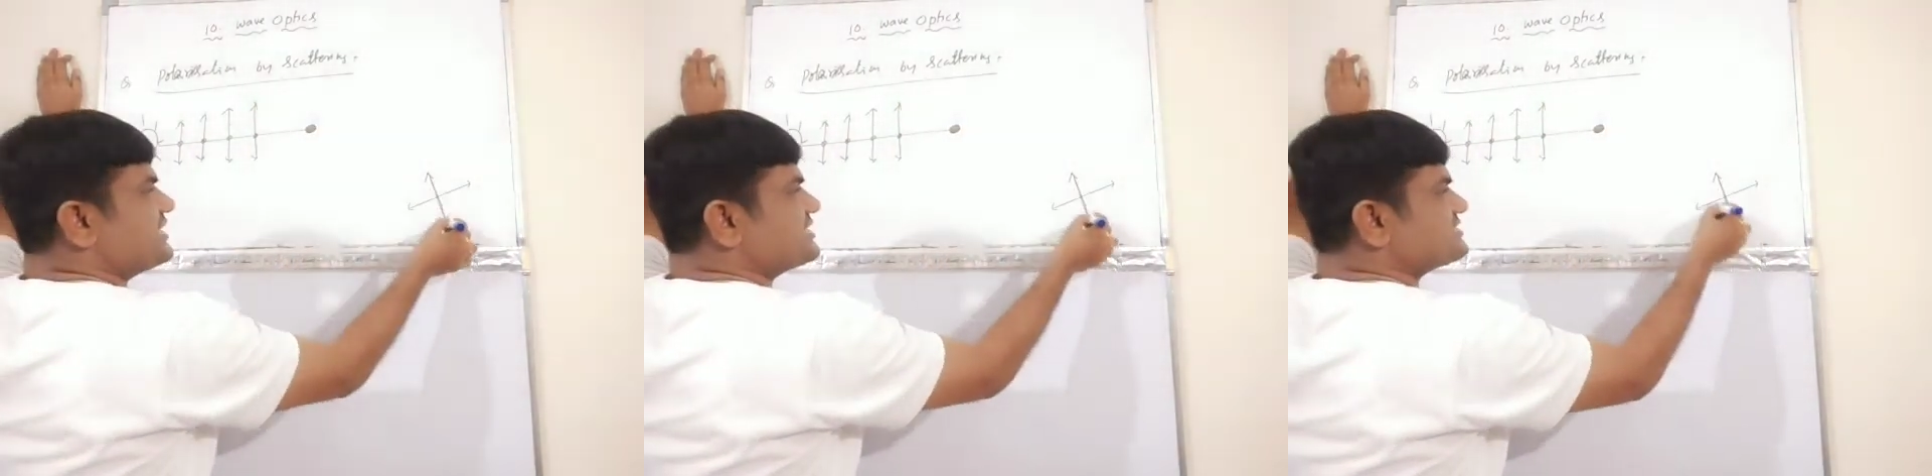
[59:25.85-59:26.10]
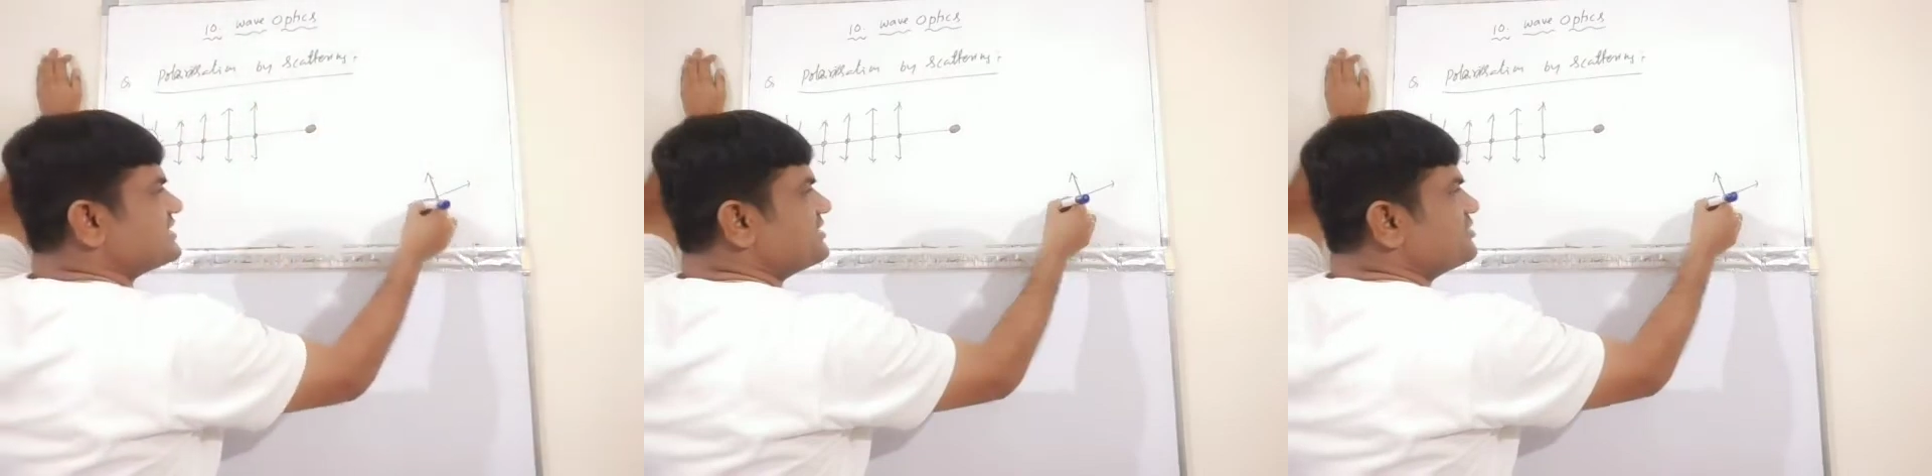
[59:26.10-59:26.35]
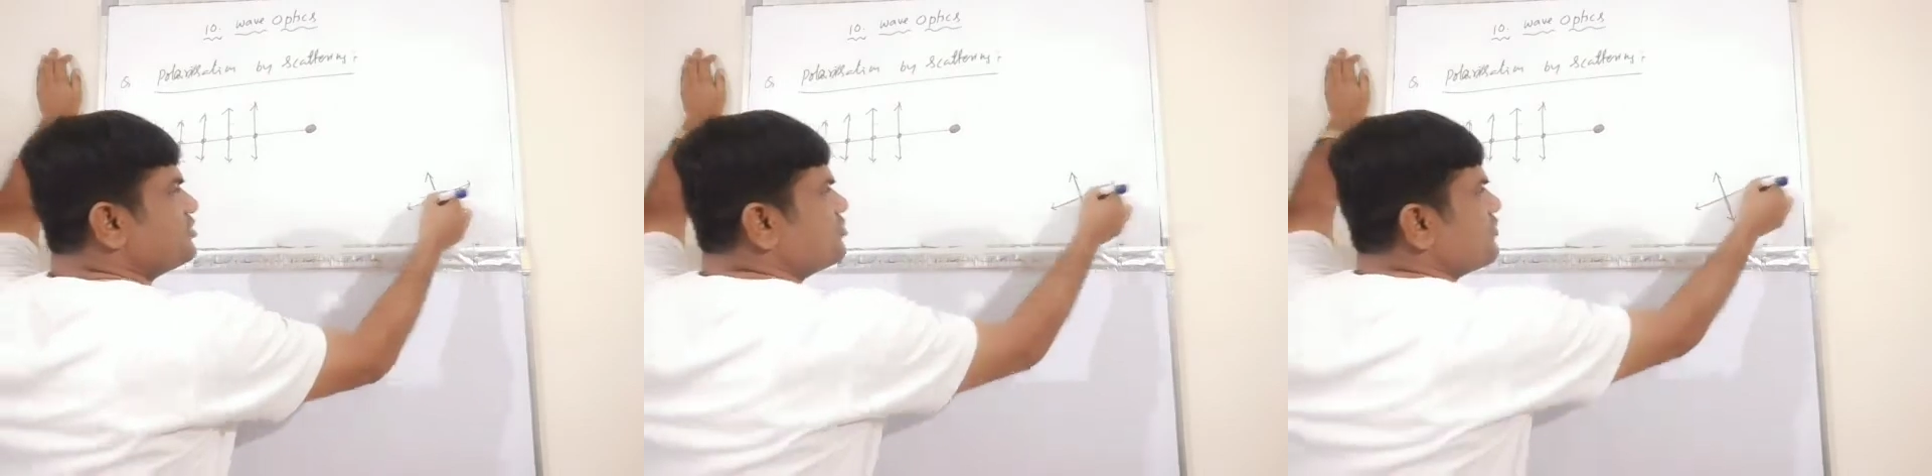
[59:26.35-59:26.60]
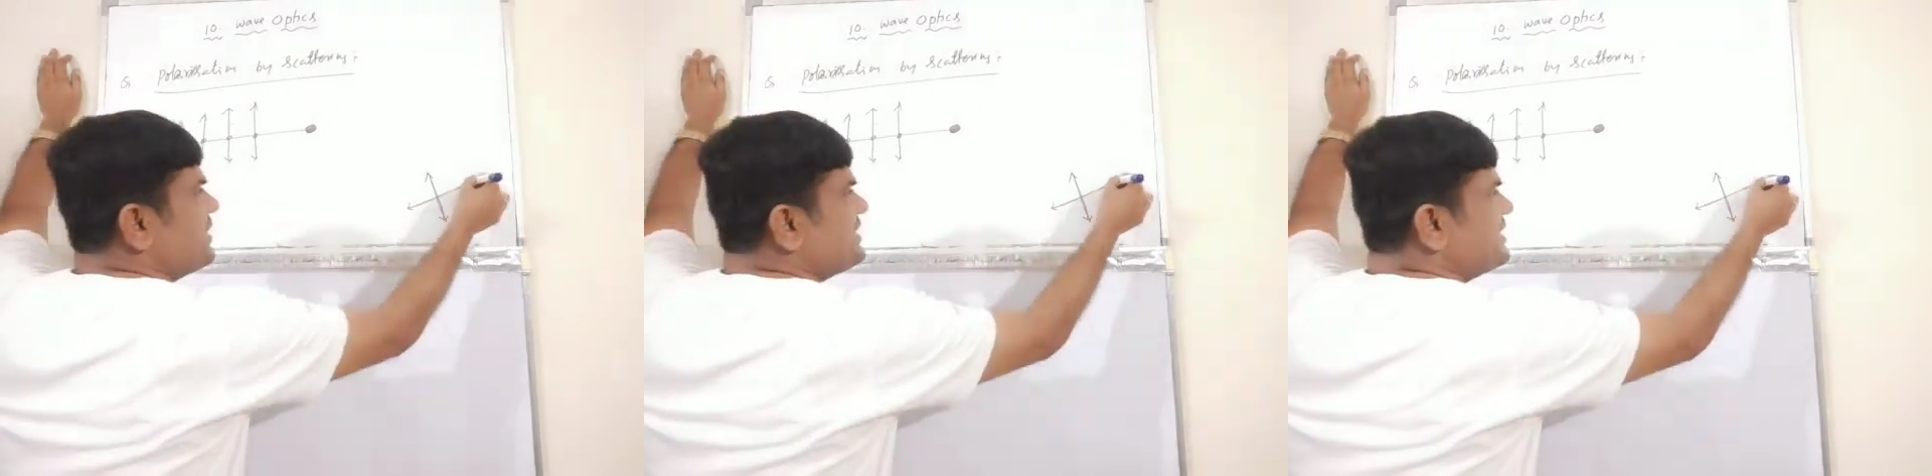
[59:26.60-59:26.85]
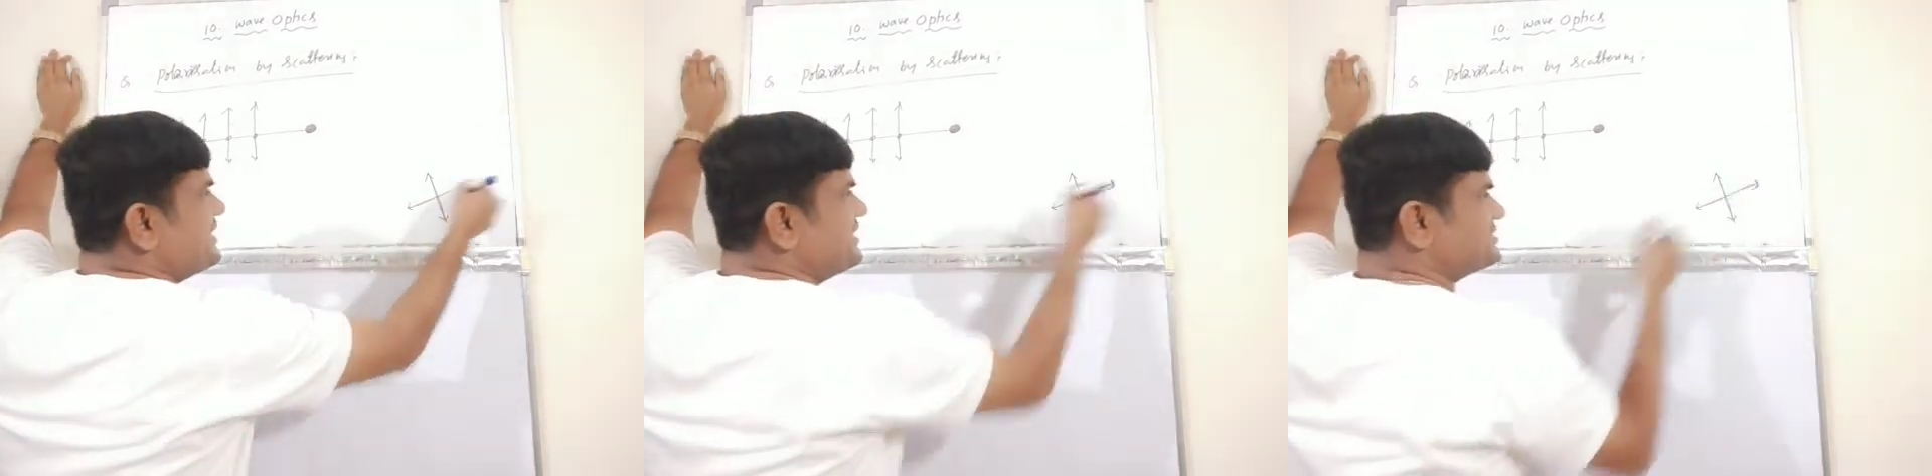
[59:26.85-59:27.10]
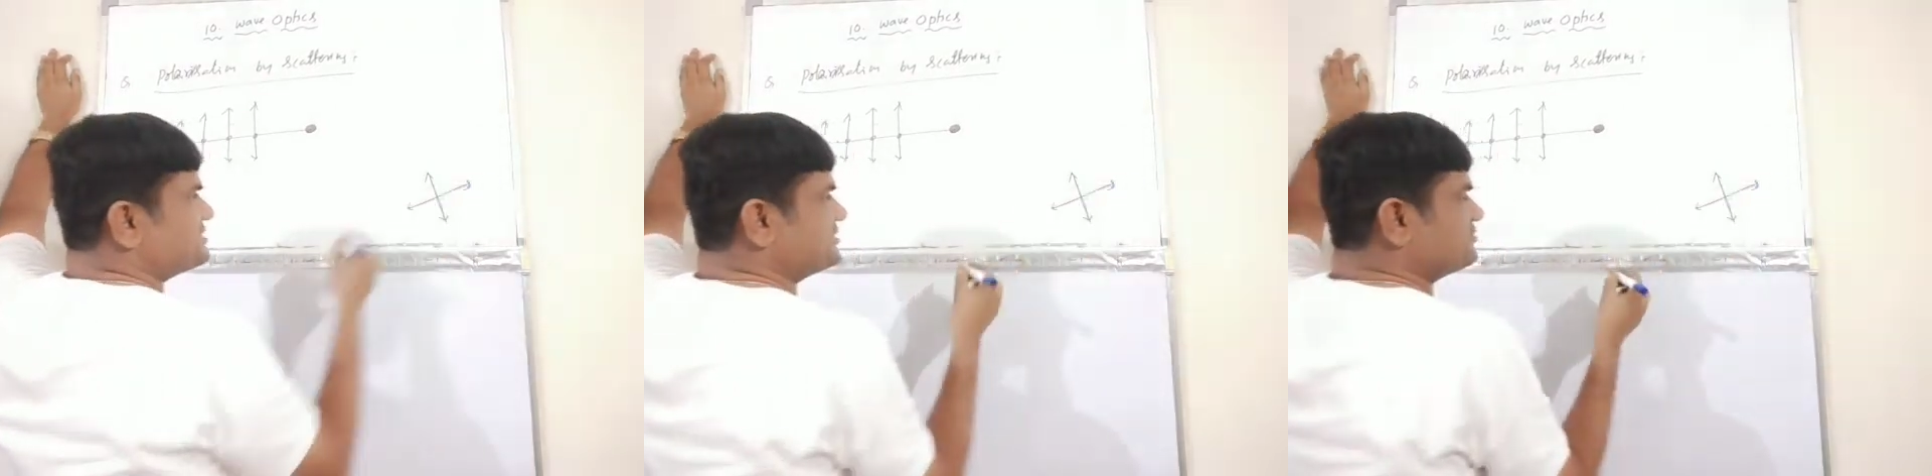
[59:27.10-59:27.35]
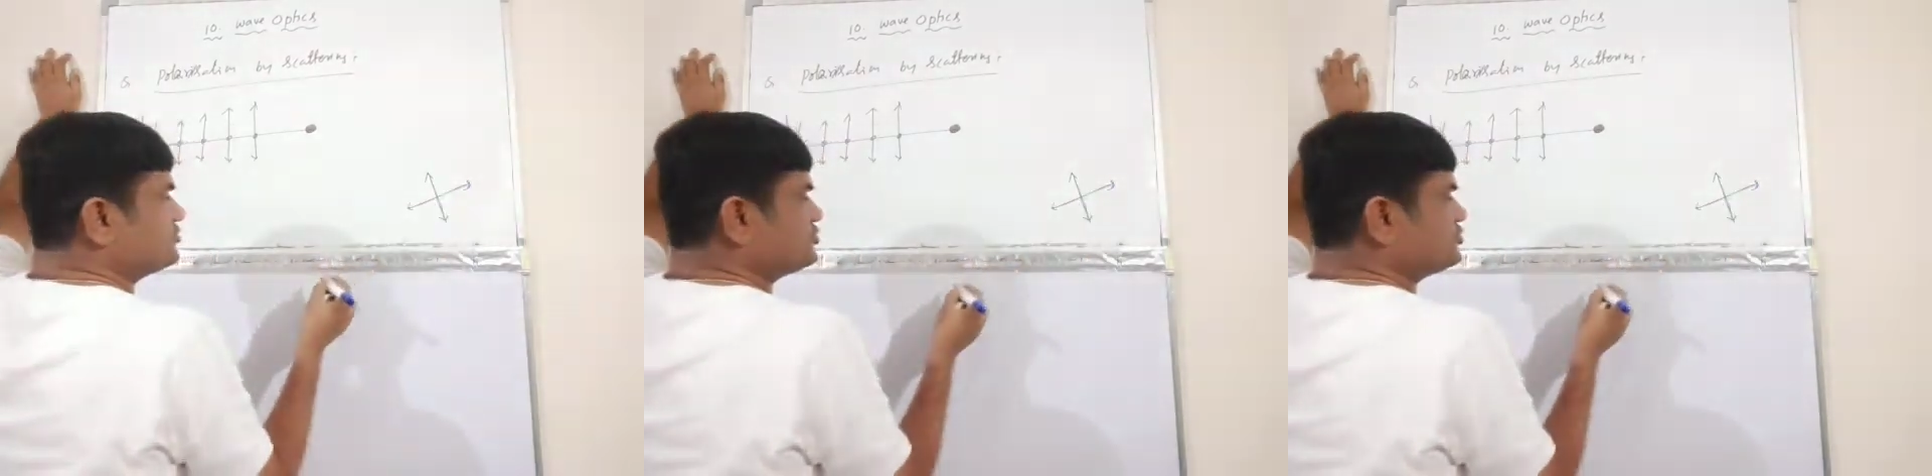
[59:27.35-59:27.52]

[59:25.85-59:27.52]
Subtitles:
x and y direction.